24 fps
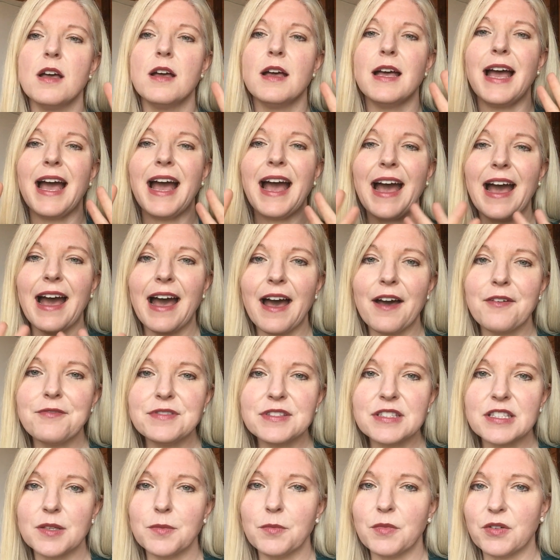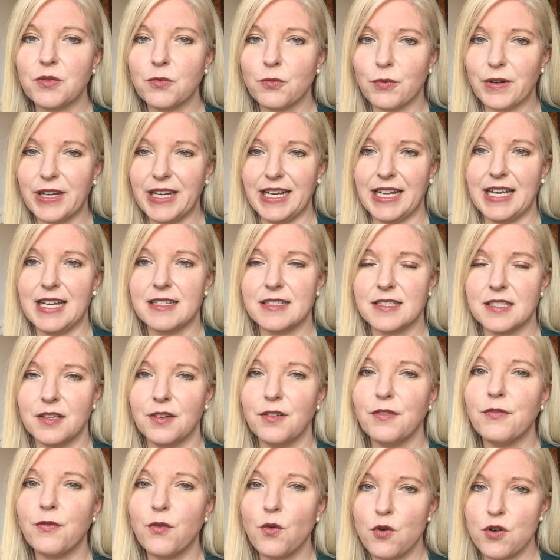have someone read it
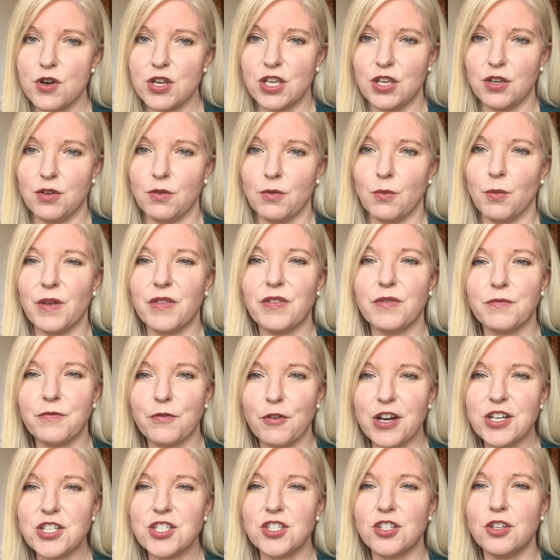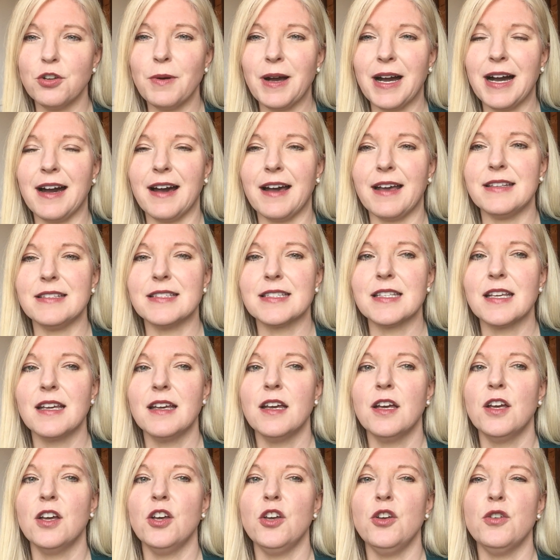for you with fresh new eyes,
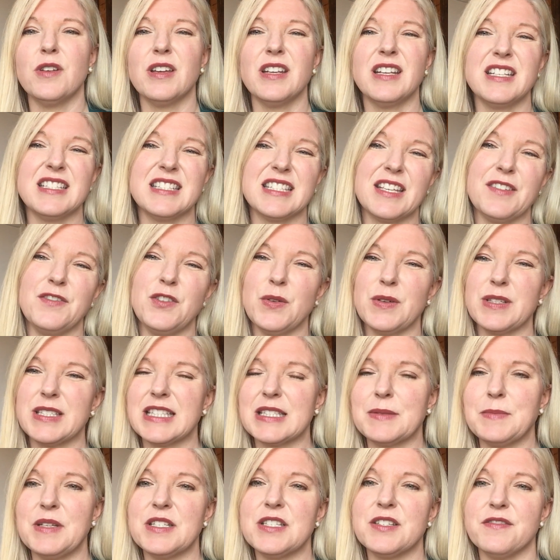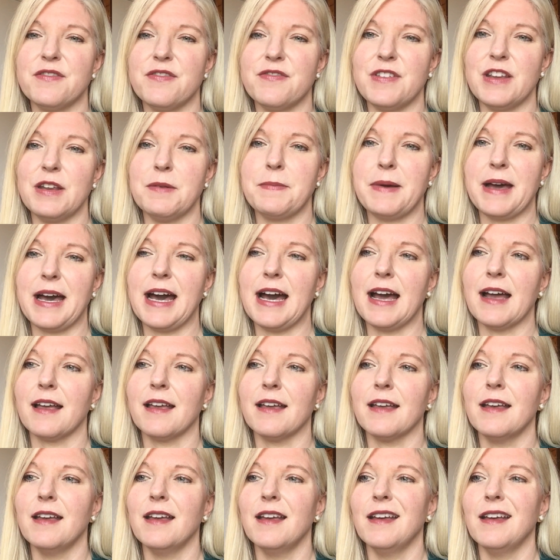who could just give you a smidge of feedback.